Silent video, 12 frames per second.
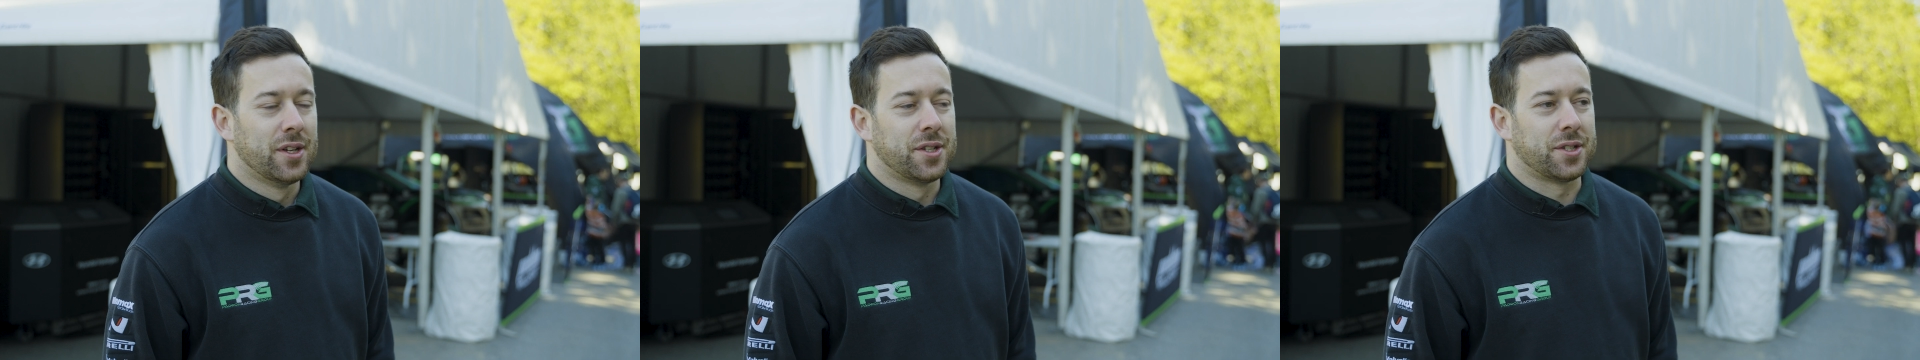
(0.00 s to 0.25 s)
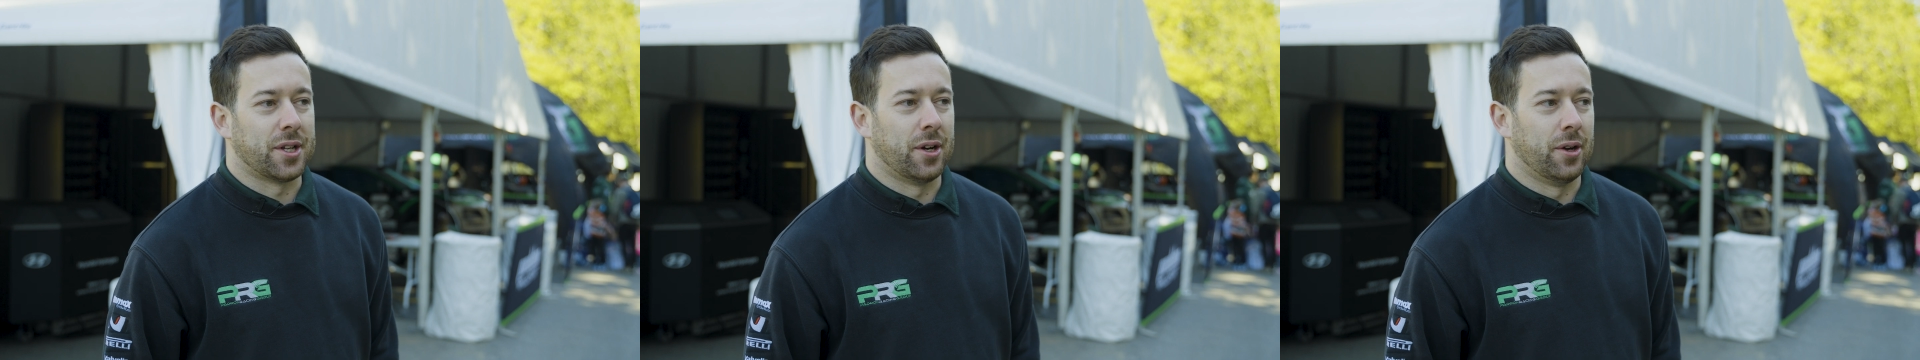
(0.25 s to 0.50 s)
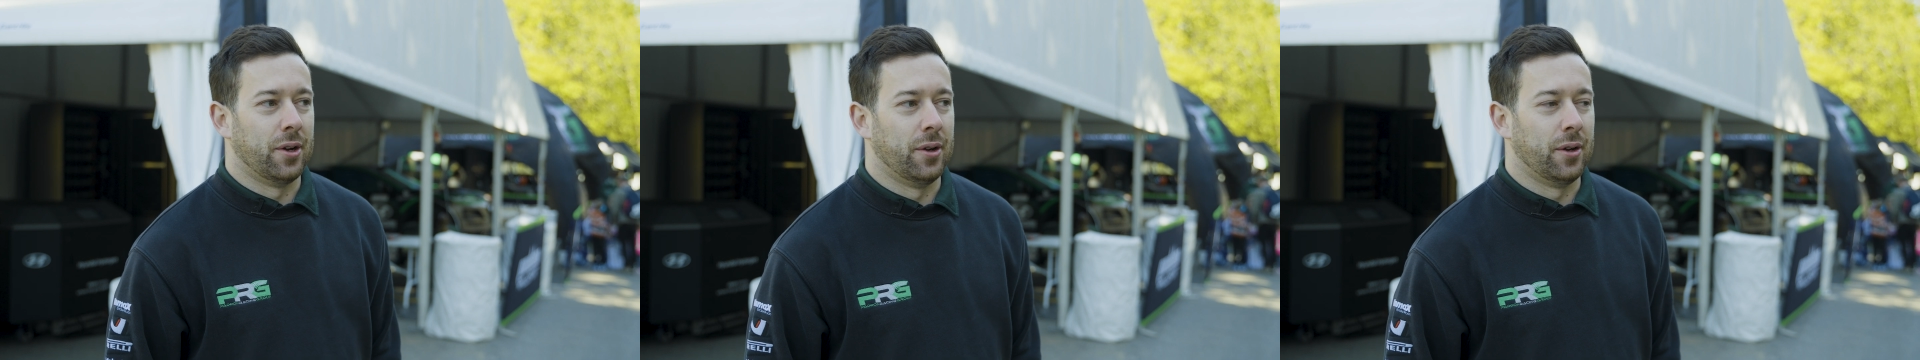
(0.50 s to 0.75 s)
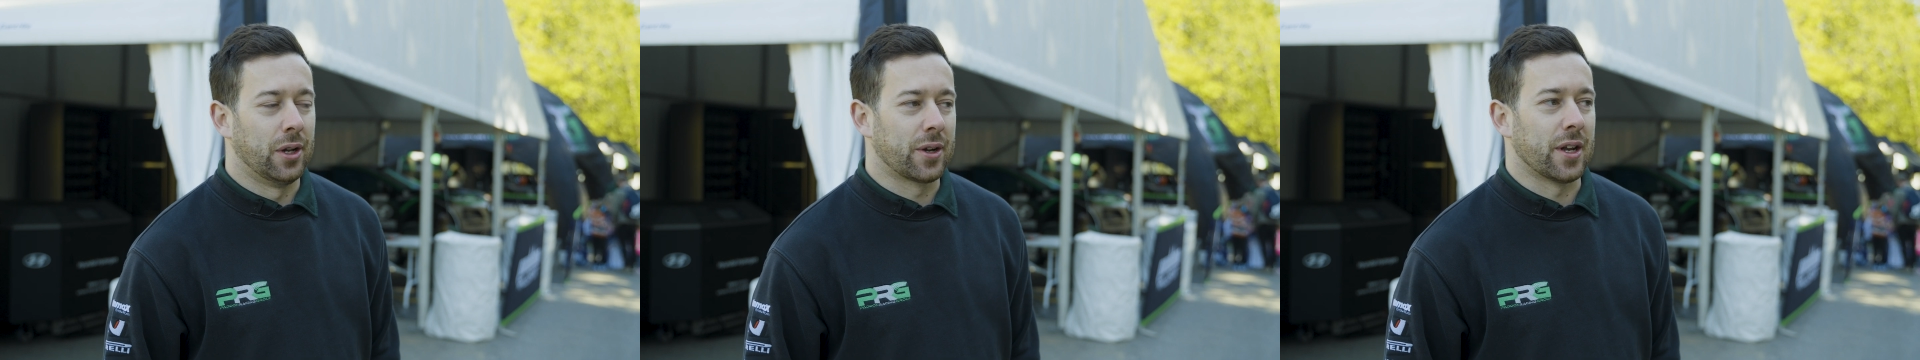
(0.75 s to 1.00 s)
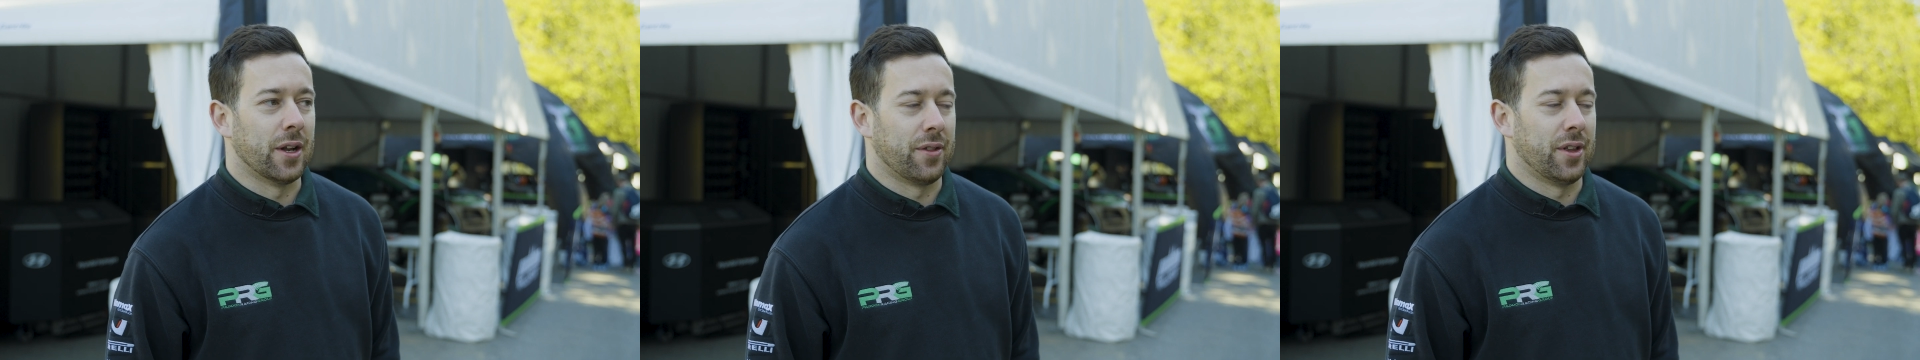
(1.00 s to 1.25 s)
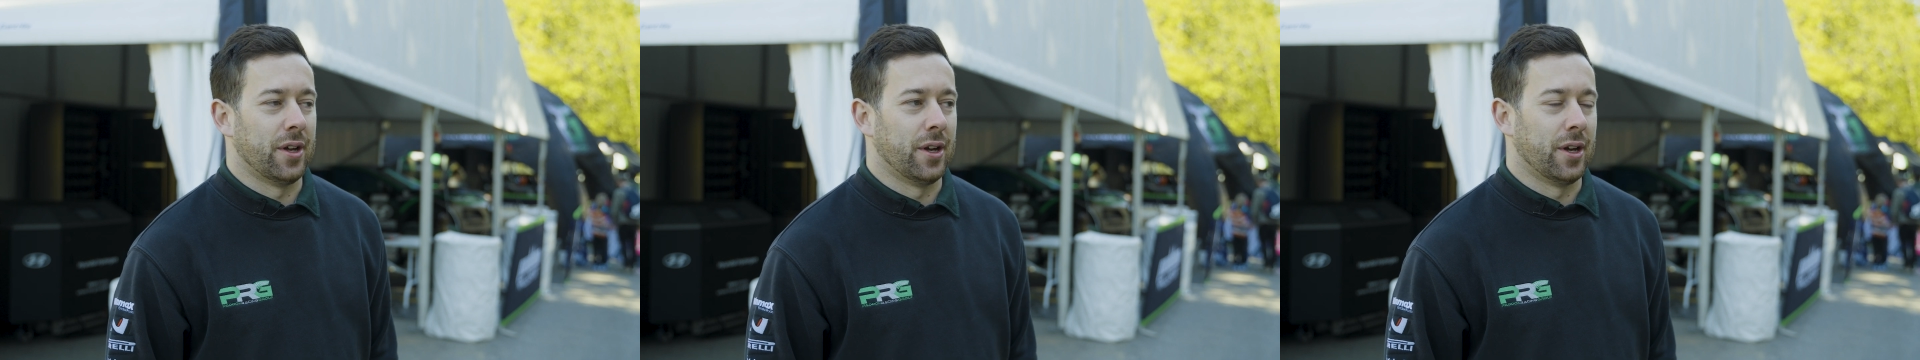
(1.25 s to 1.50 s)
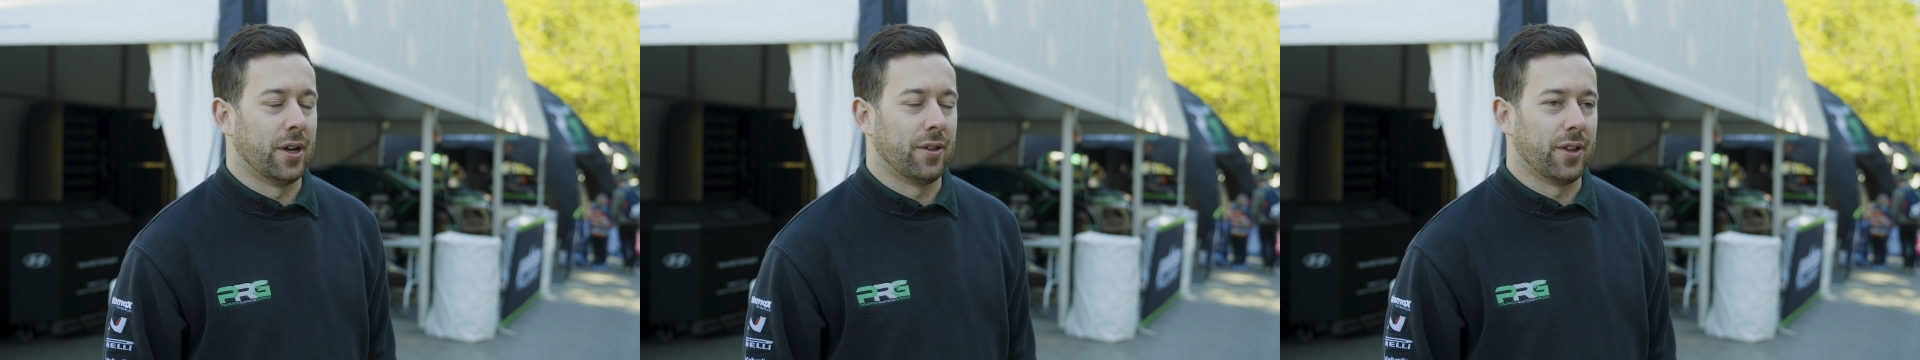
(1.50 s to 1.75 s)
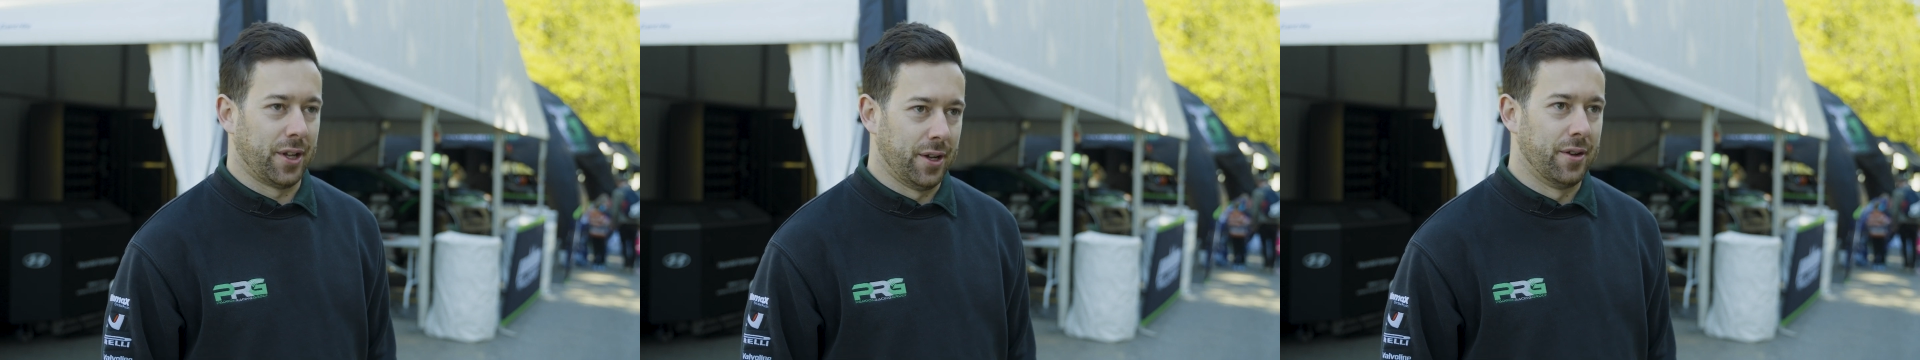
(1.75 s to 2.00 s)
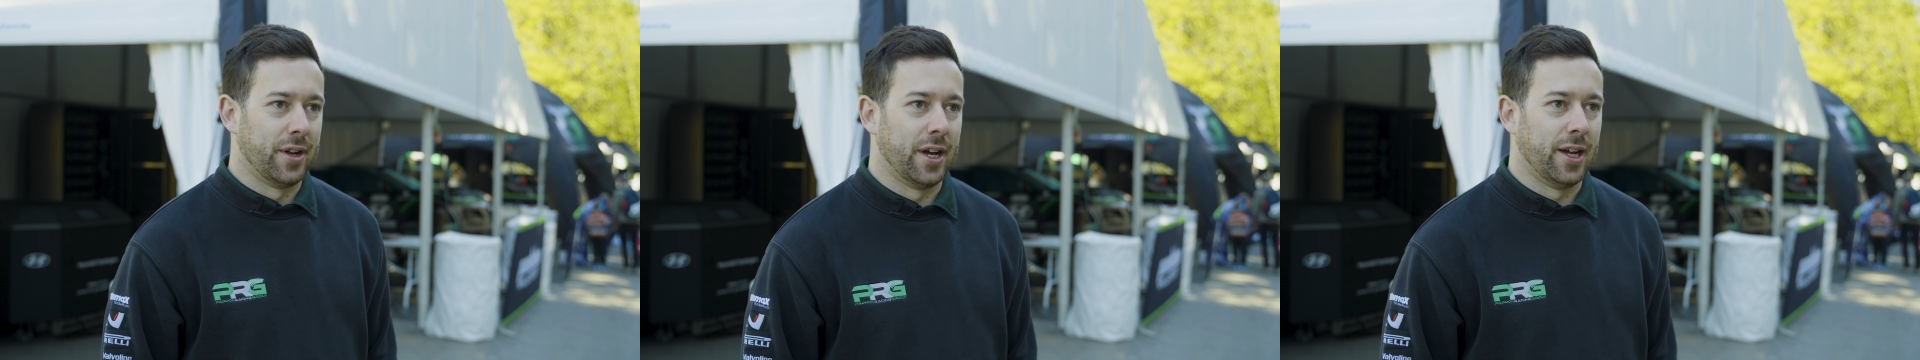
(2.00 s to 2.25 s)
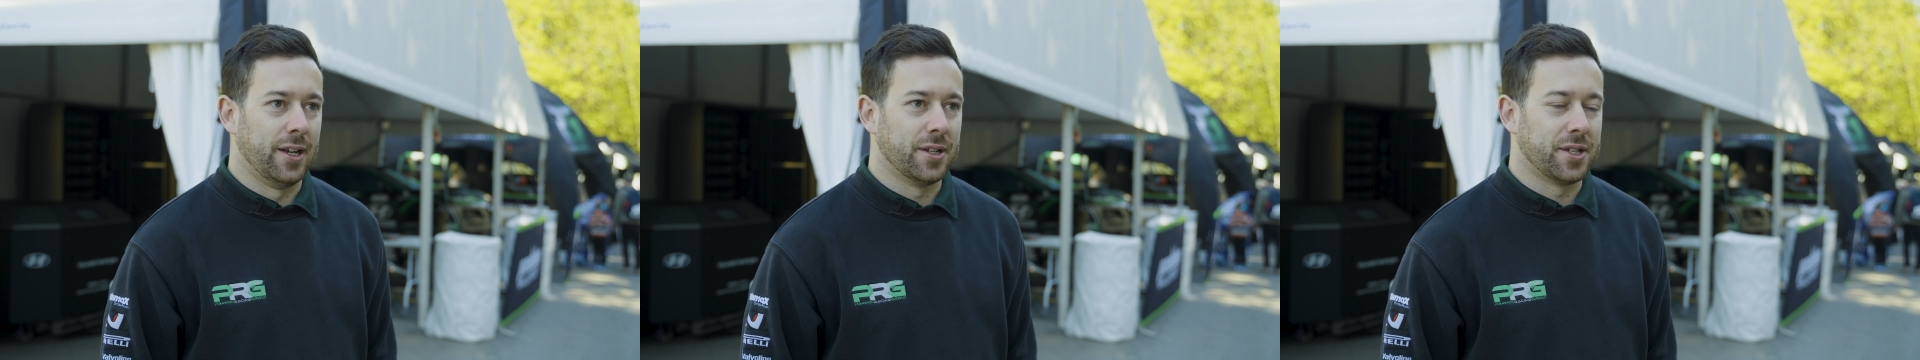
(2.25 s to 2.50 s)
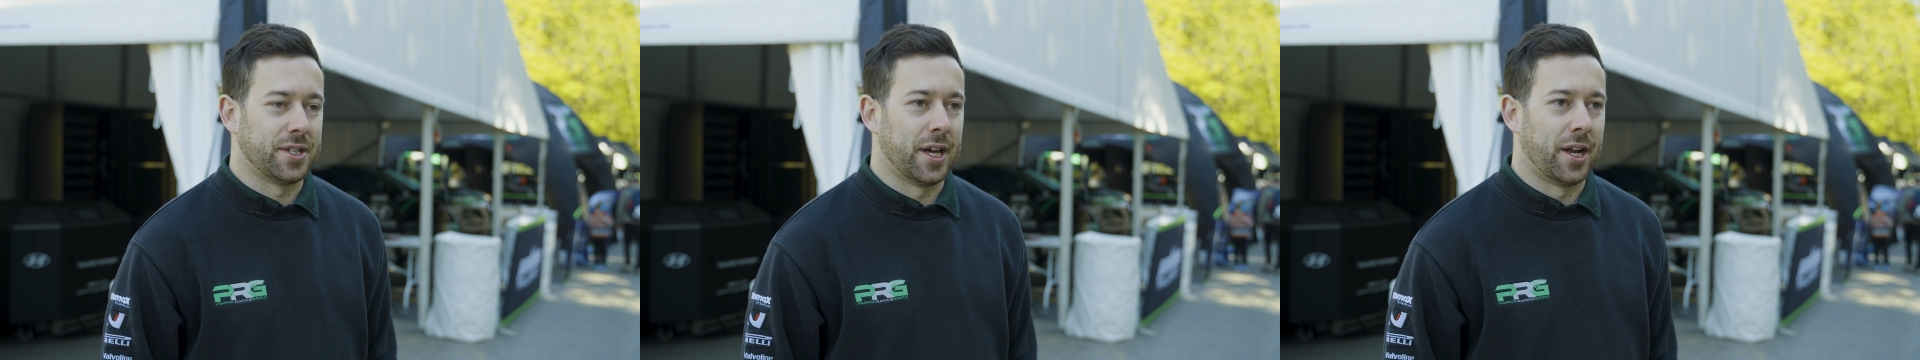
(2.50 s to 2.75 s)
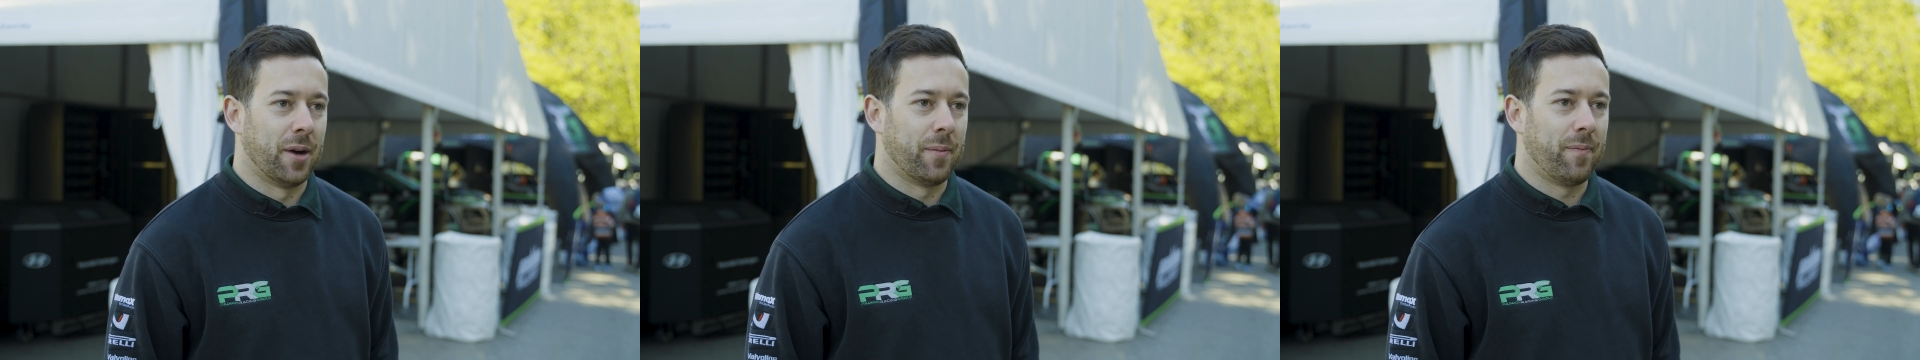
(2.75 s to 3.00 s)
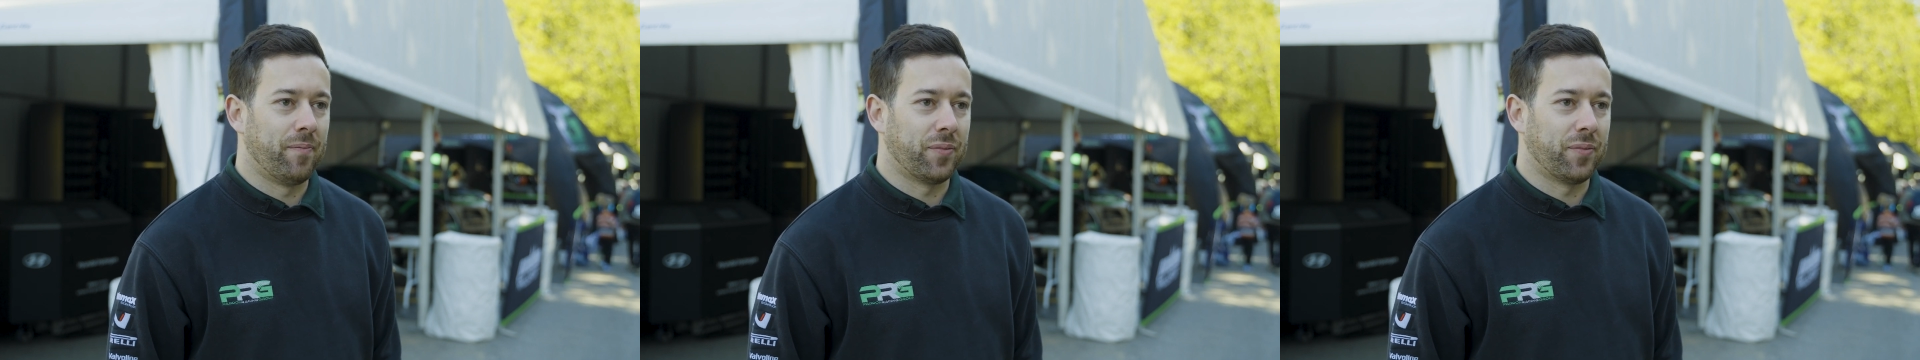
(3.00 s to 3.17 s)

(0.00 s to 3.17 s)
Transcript: So looking at the Hyundai setup,